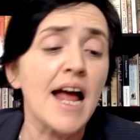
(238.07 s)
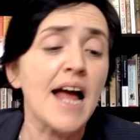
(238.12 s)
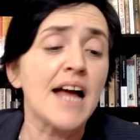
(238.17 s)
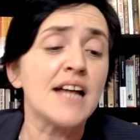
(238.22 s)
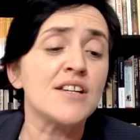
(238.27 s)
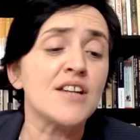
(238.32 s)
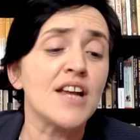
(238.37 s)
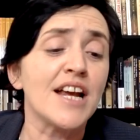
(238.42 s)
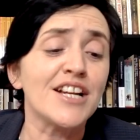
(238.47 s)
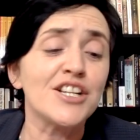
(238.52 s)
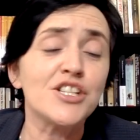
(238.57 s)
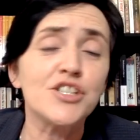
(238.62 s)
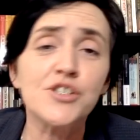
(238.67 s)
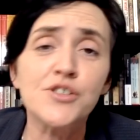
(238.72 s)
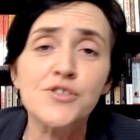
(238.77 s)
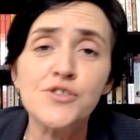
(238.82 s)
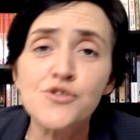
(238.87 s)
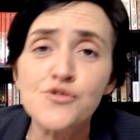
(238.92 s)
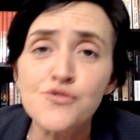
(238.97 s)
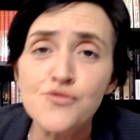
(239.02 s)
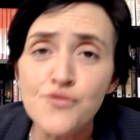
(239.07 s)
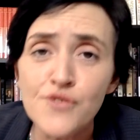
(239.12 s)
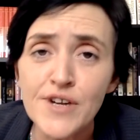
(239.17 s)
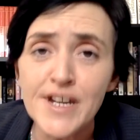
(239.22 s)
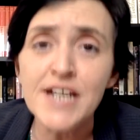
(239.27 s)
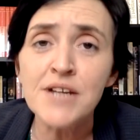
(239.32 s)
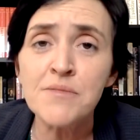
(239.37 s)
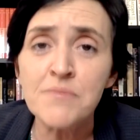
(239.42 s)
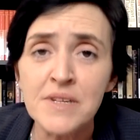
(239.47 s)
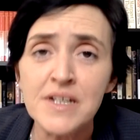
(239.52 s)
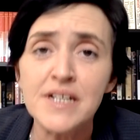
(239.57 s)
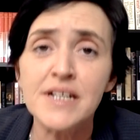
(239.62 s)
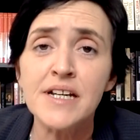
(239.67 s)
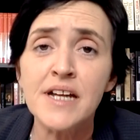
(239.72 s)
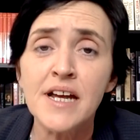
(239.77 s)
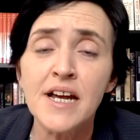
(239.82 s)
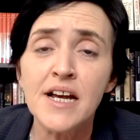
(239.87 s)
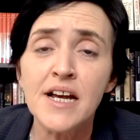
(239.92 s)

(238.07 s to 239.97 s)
and extremely